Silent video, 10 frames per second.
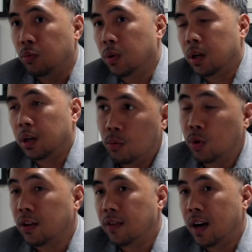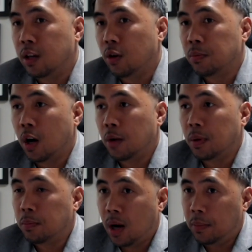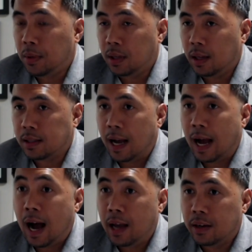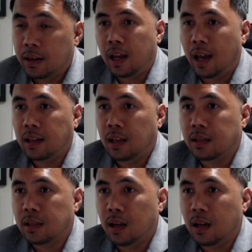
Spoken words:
where the value of the property is higher and it's